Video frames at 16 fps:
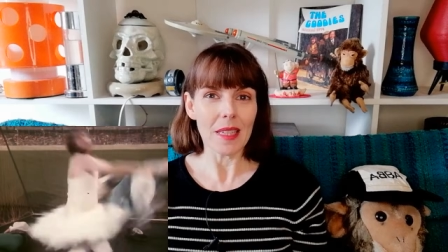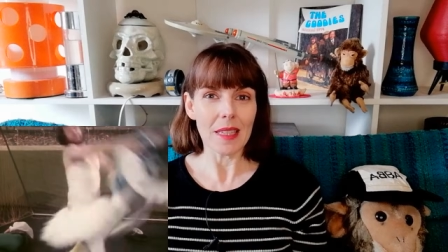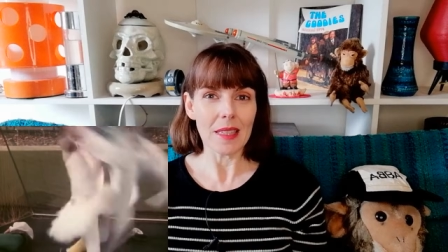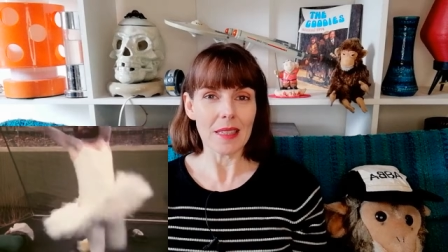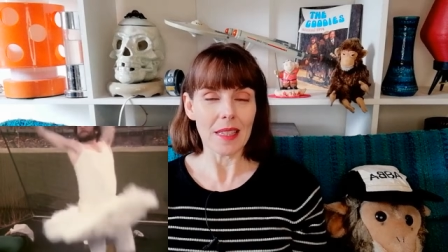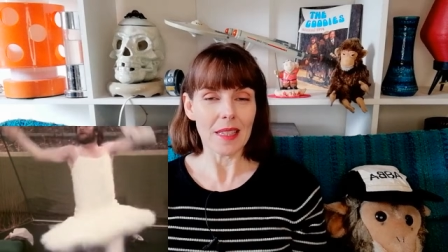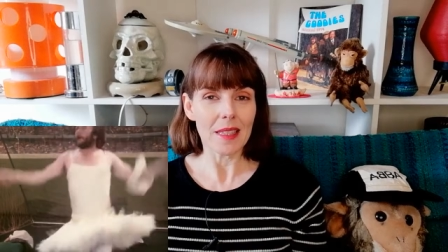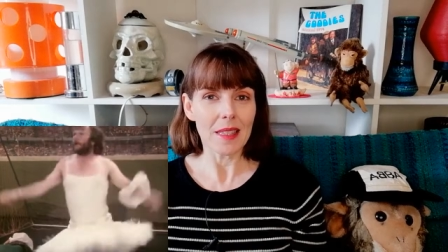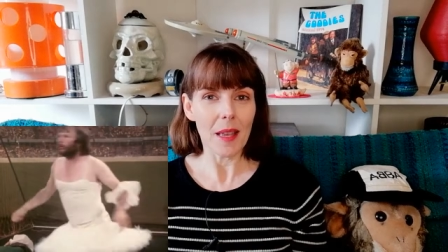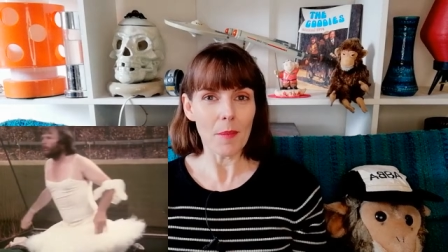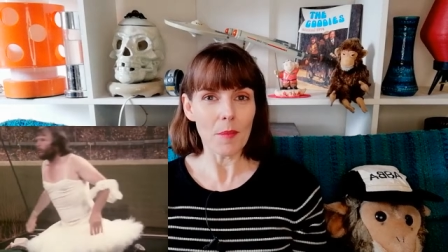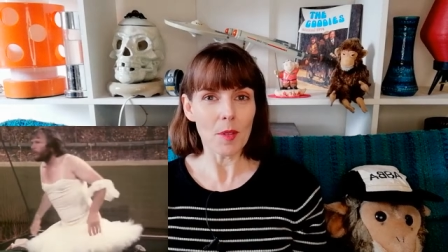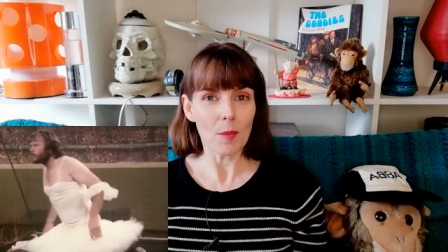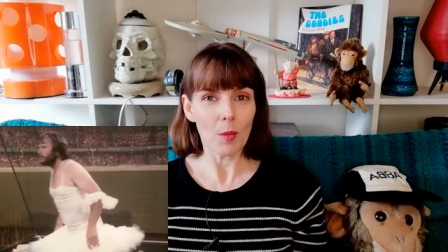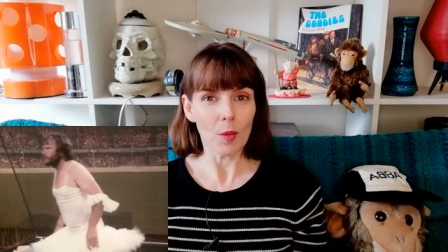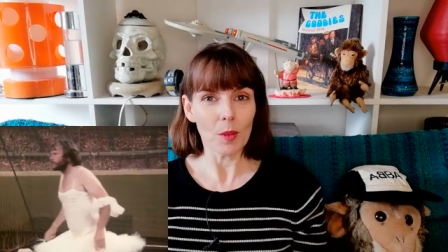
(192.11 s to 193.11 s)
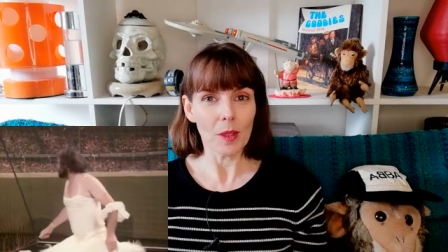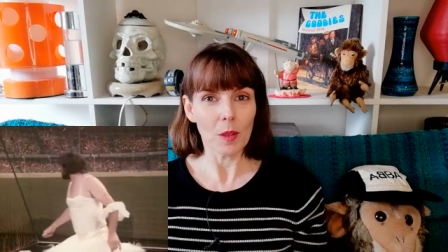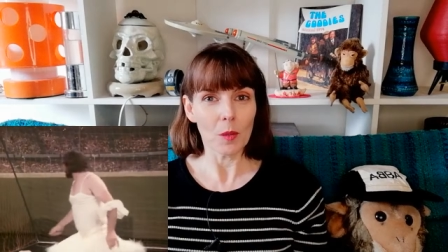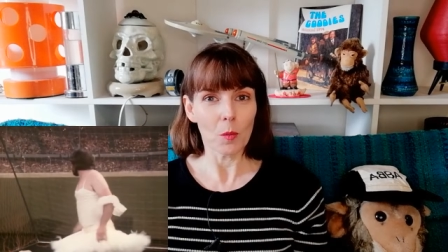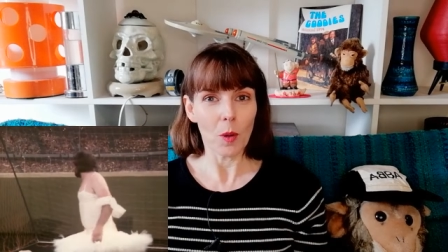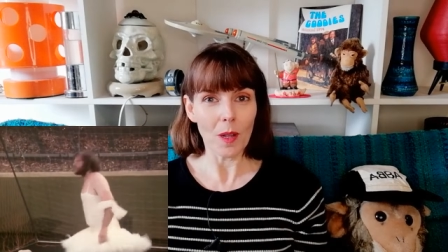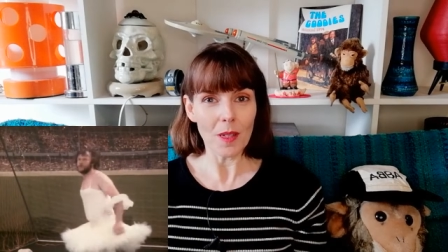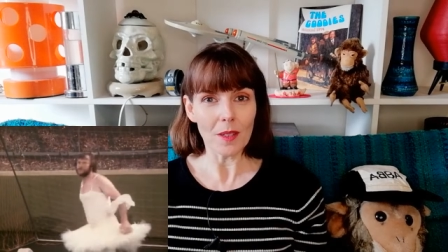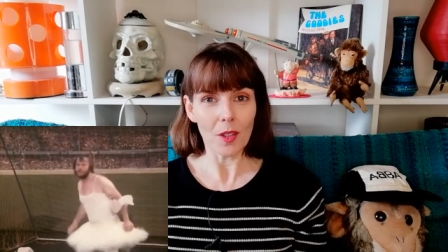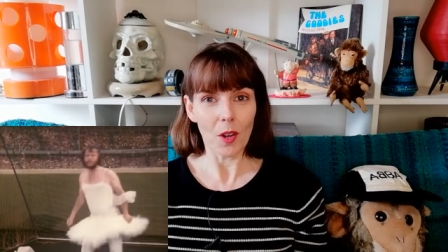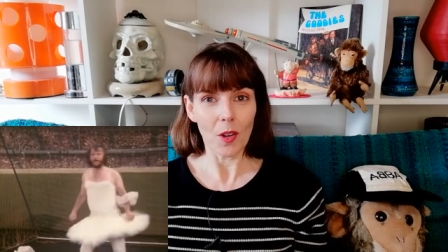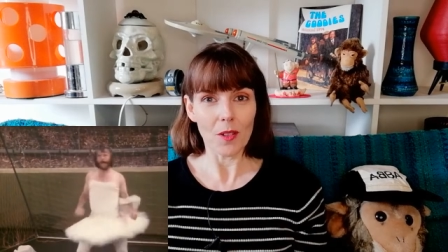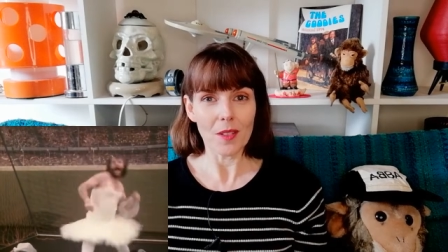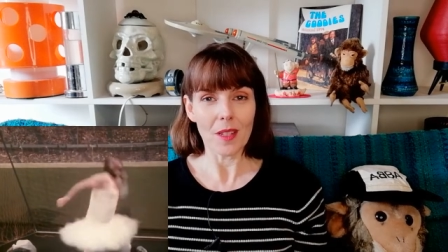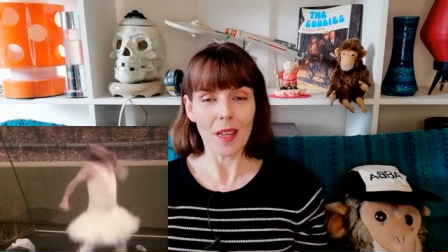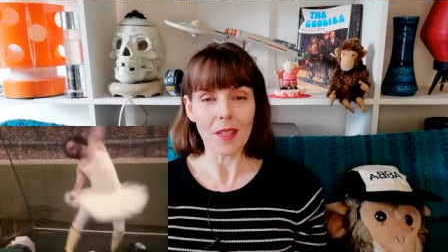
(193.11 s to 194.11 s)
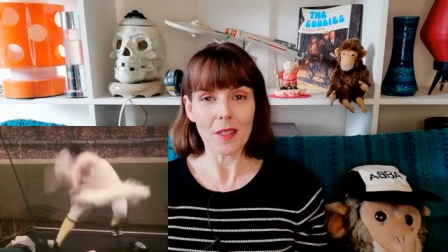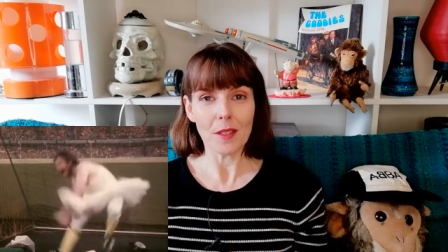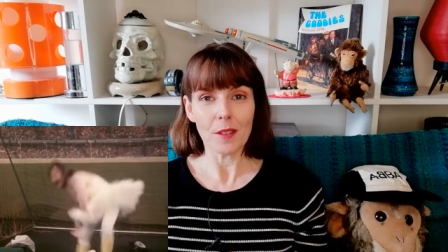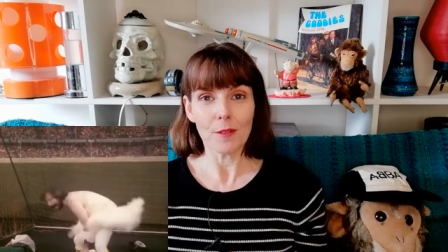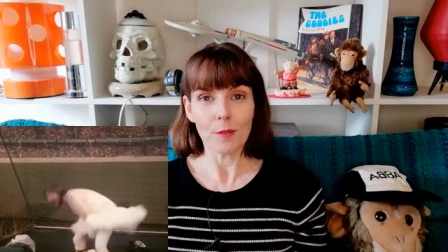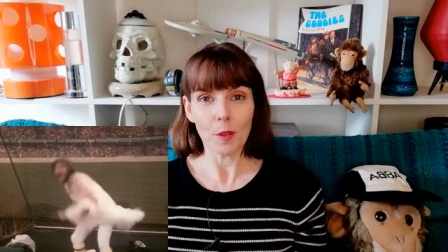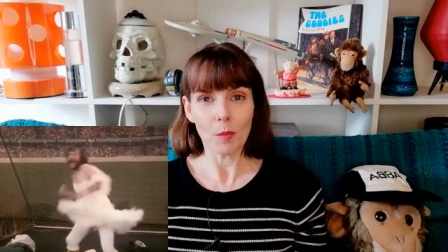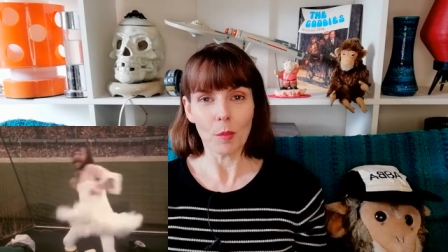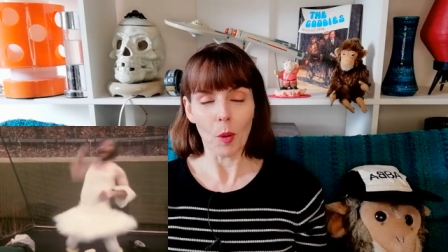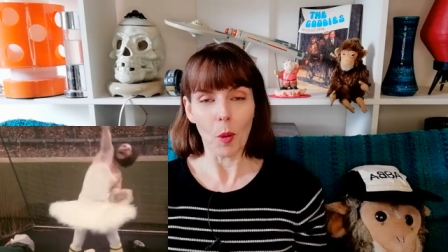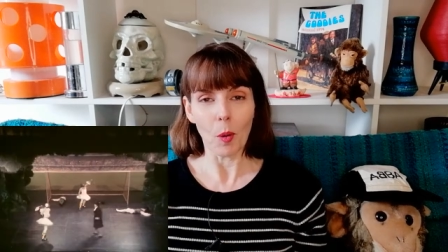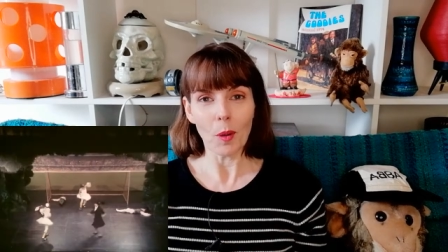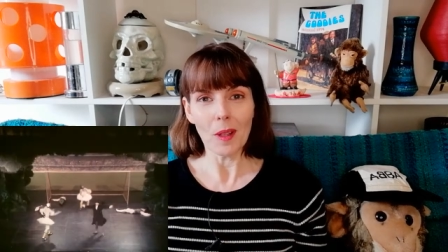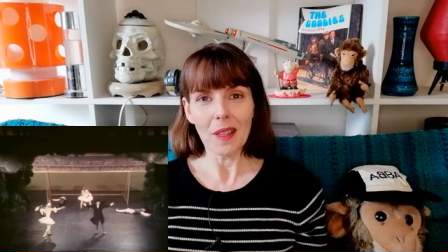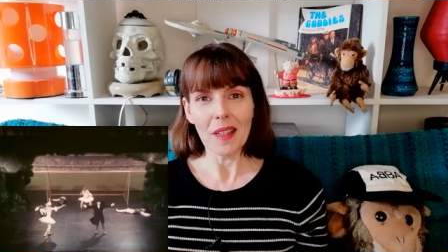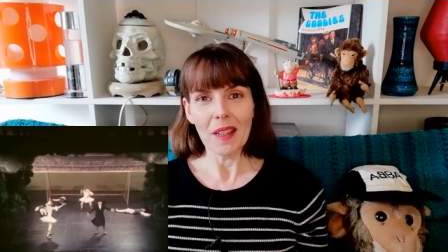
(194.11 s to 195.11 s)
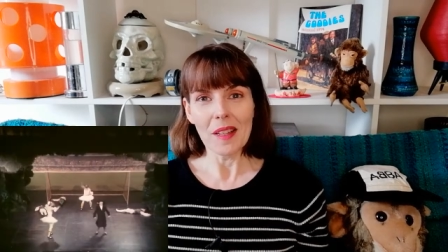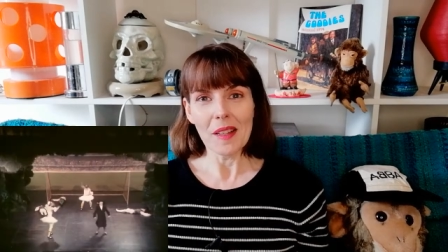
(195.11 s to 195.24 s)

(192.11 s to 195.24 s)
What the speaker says: is acceptable in one context, football,